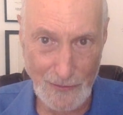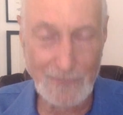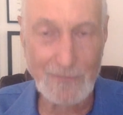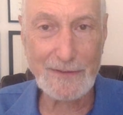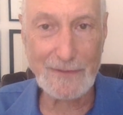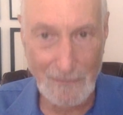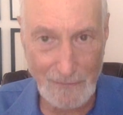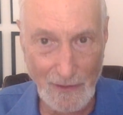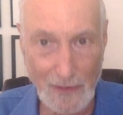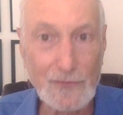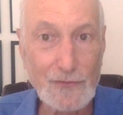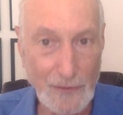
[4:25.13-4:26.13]
You, your
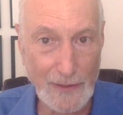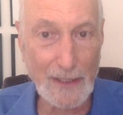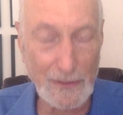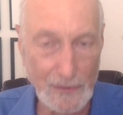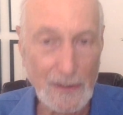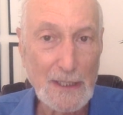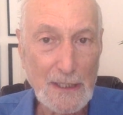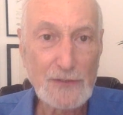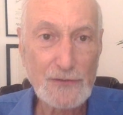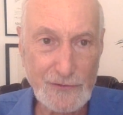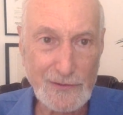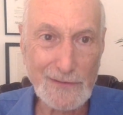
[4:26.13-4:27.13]
lungs are getting
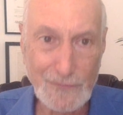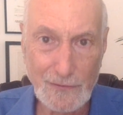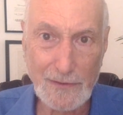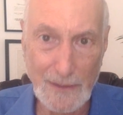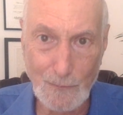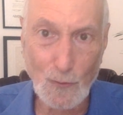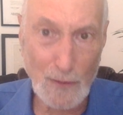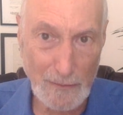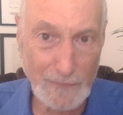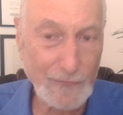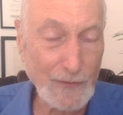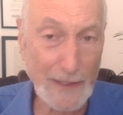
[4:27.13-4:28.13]
stiffer and more
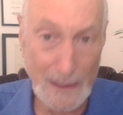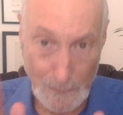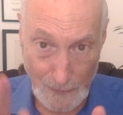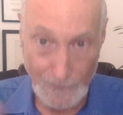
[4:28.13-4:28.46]
inflamed.